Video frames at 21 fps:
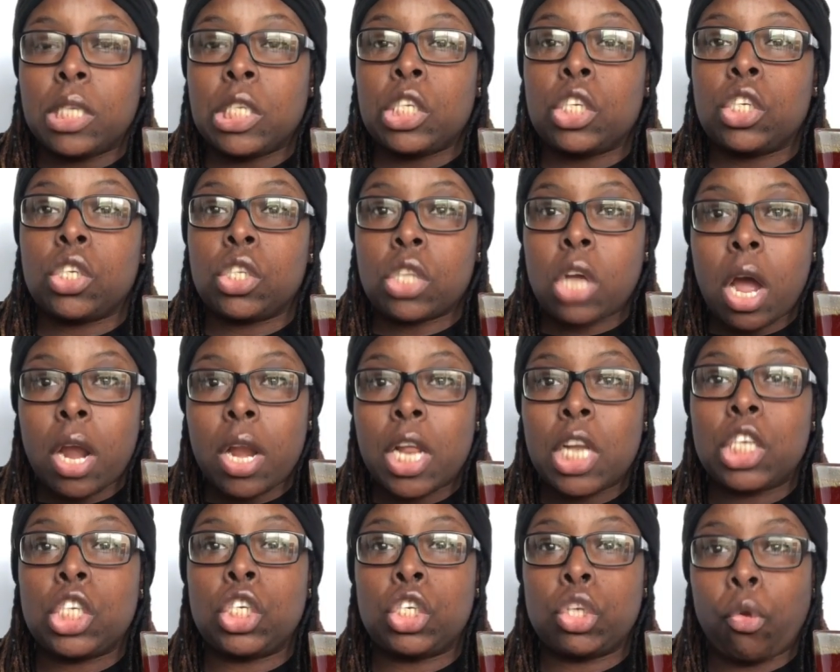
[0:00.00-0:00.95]

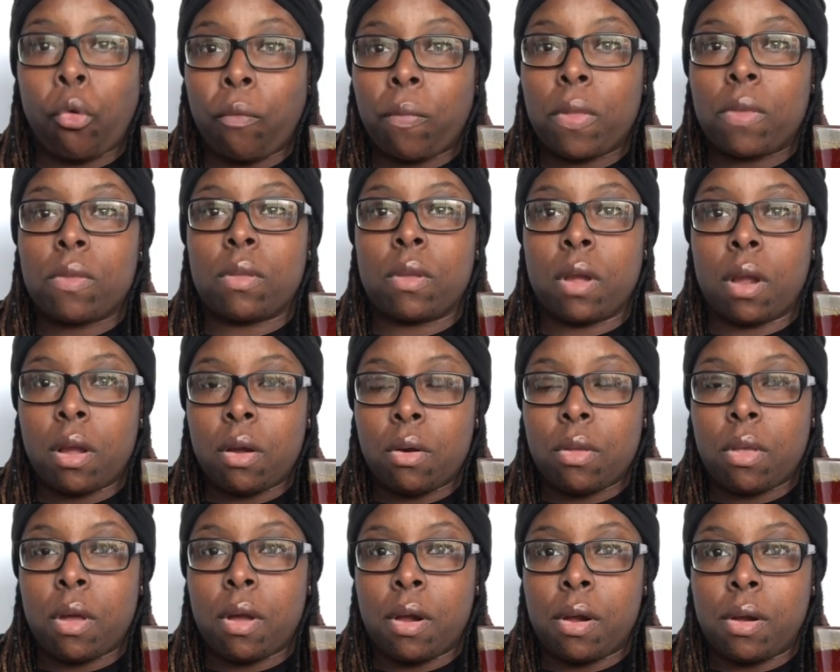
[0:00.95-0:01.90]
Started shooting this
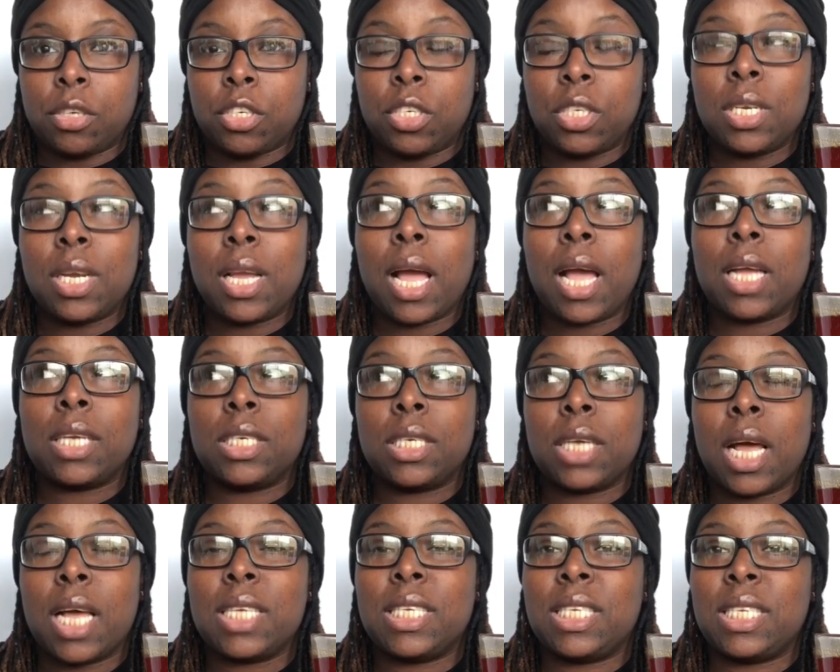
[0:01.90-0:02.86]
girl, y'all. She got
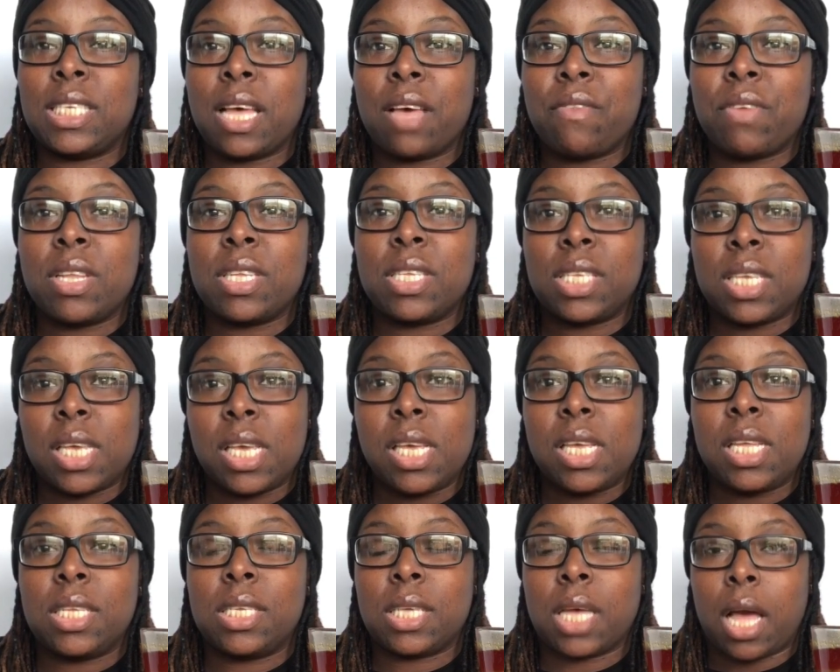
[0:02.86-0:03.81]
shot
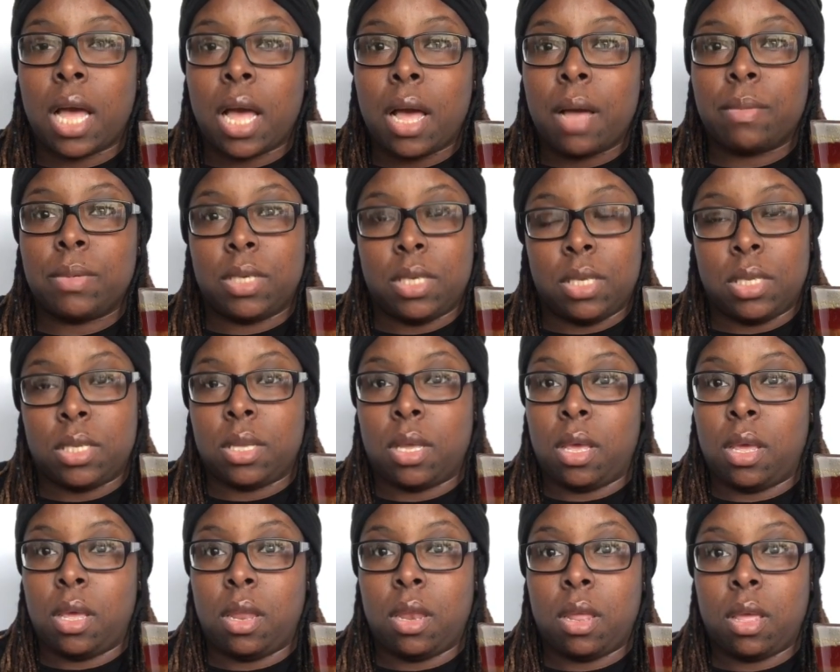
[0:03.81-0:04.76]
17 times, she
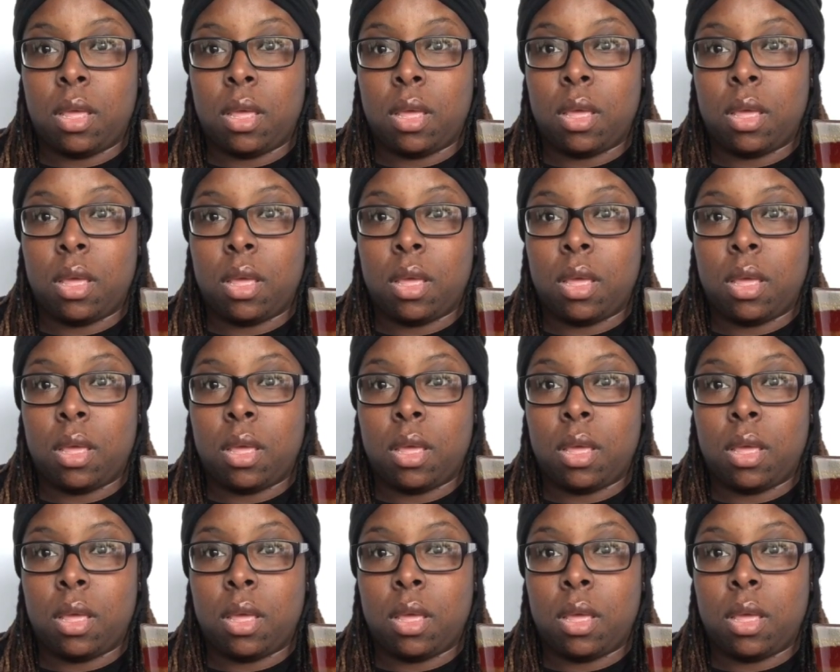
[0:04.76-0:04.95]
said.